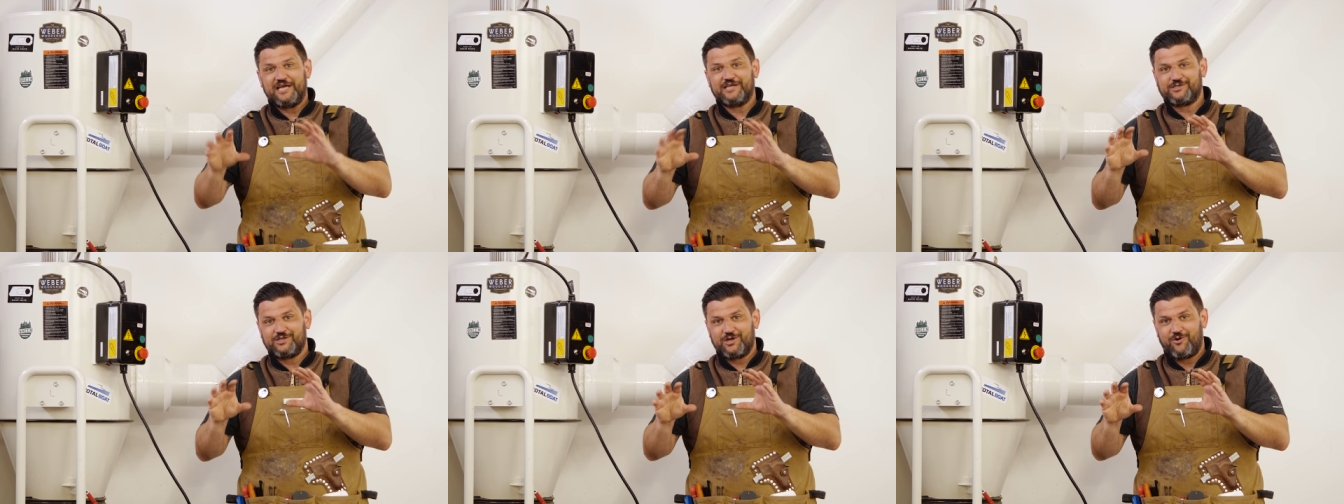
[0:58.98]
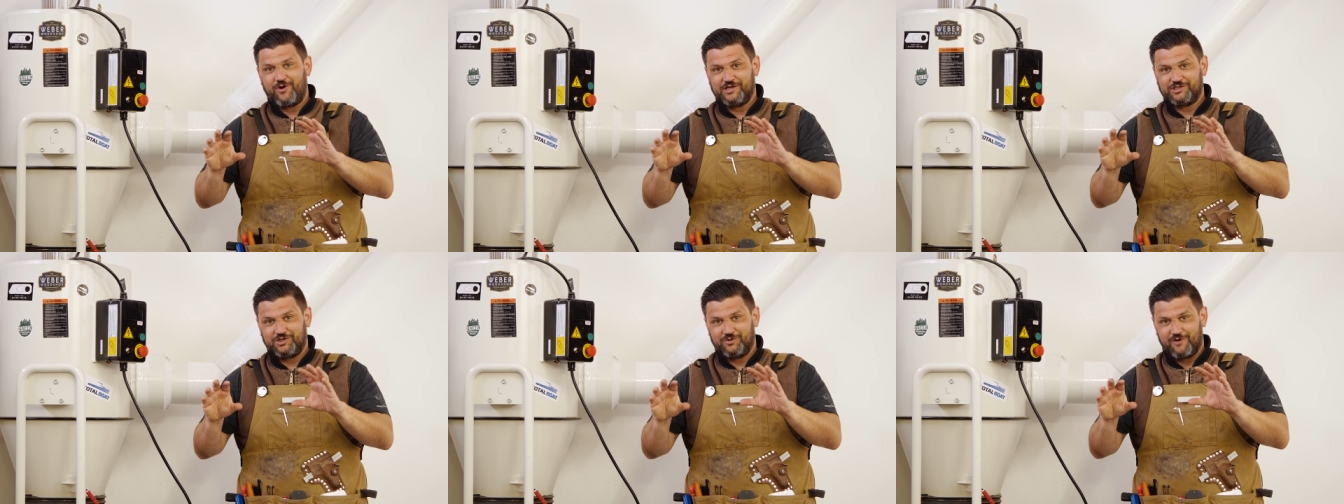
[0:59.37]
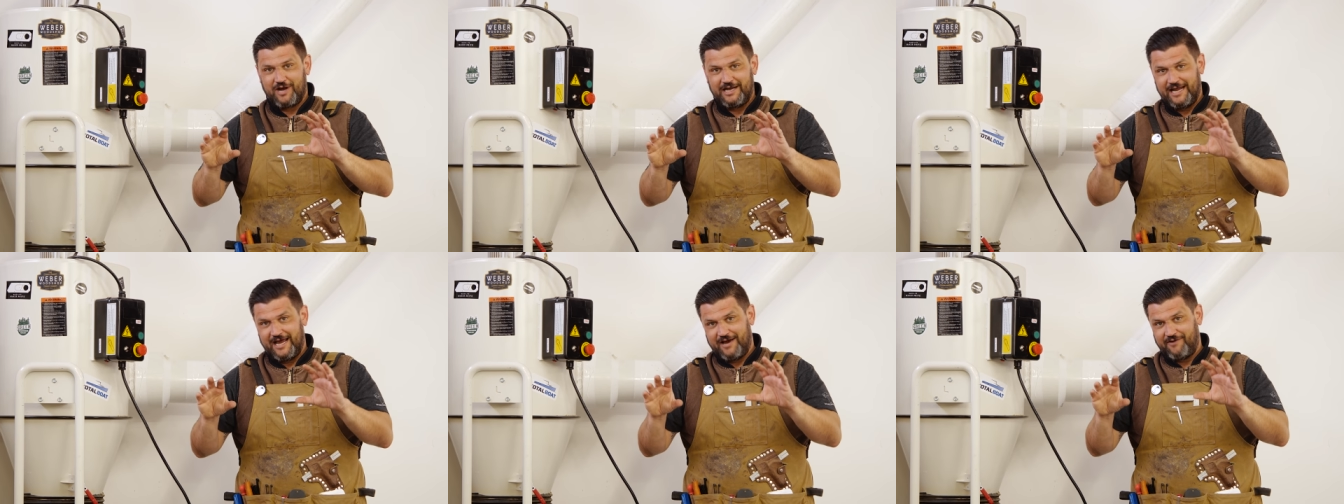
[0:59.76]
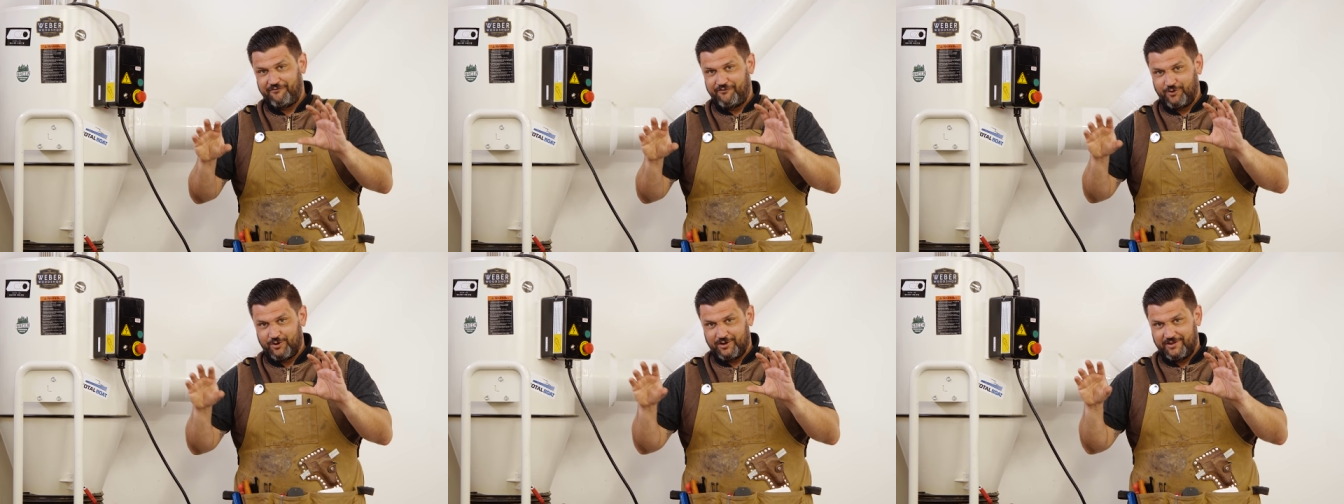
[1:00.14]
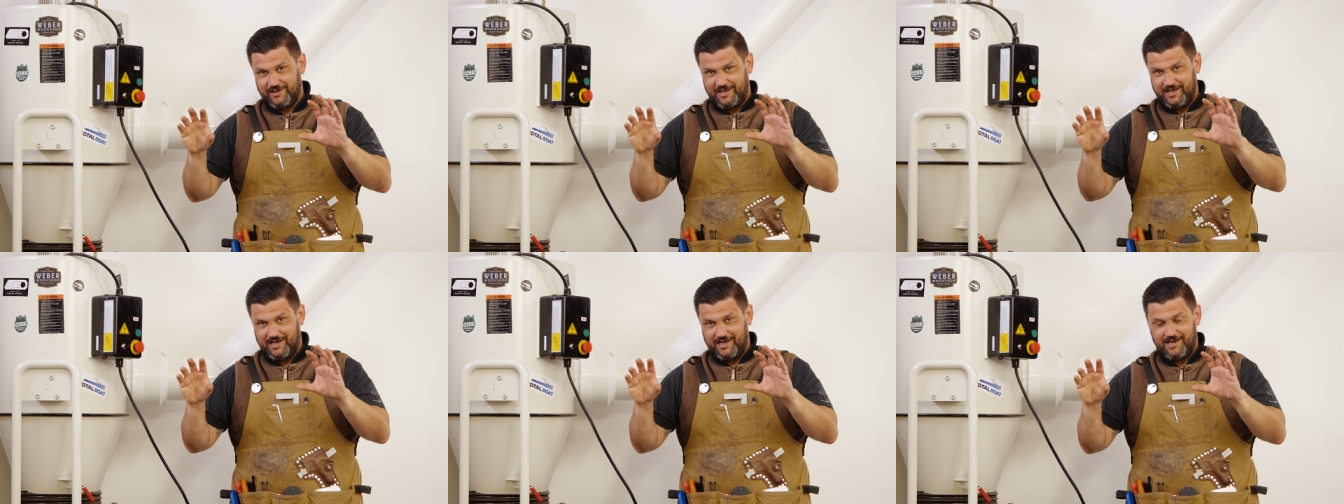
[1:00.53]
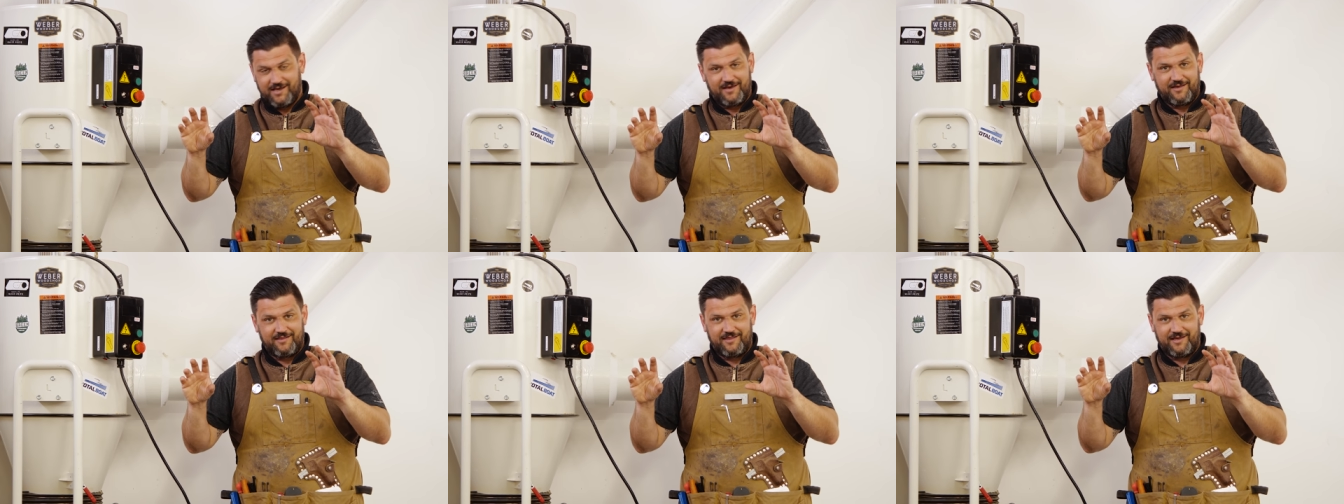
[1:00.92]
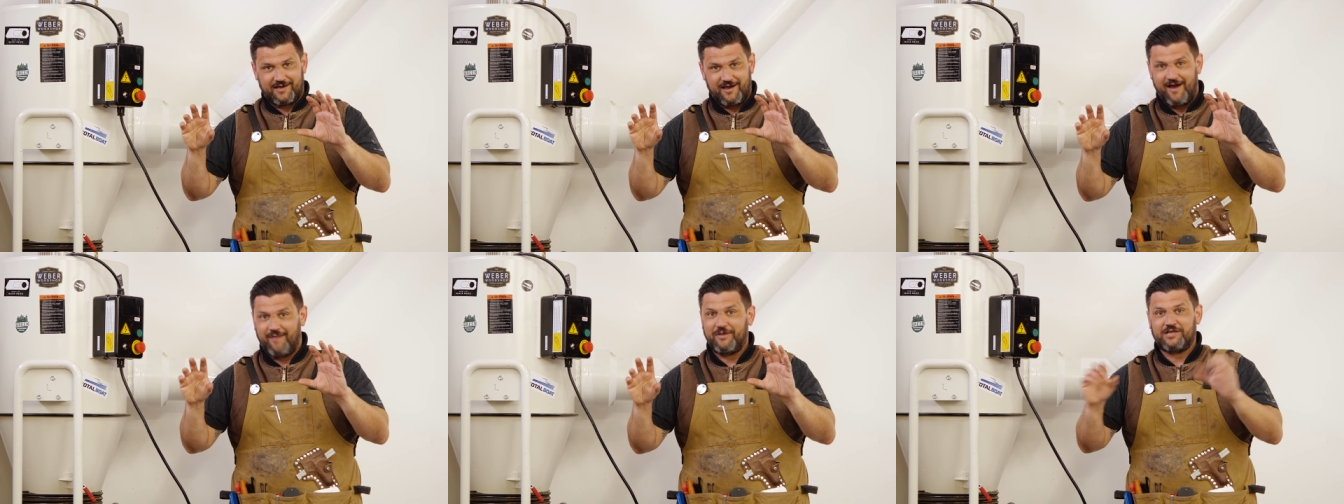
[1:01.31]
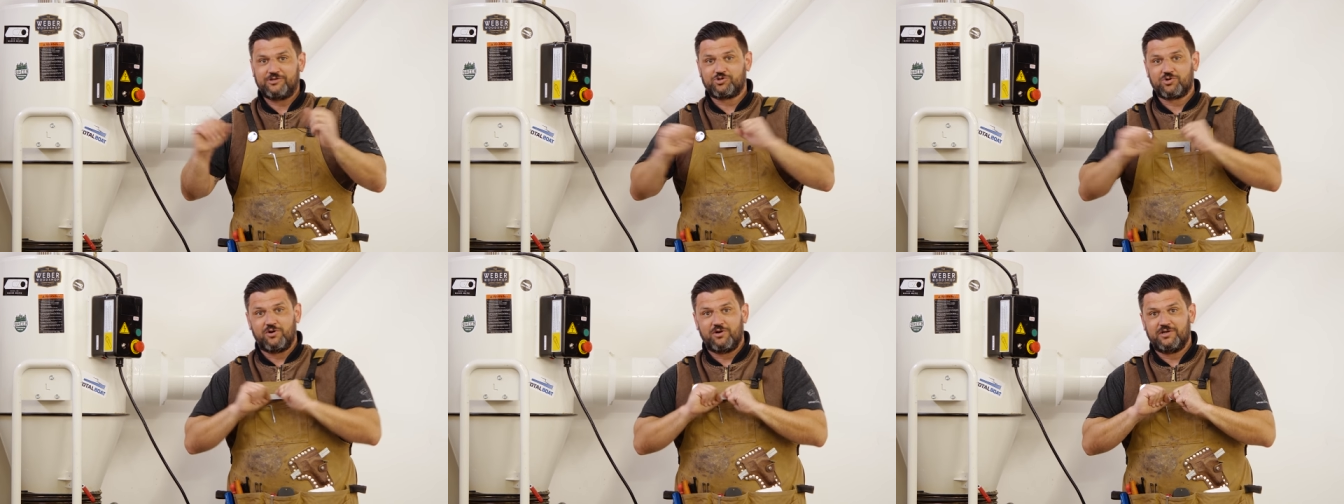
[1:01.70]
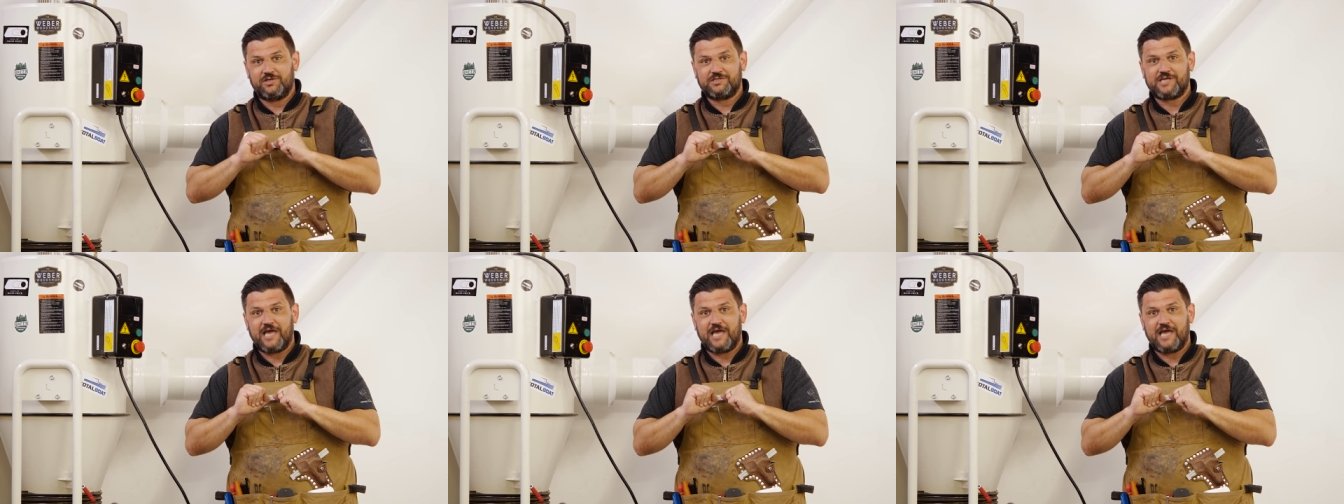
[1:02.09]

answer the question right now for the, the comment trolls.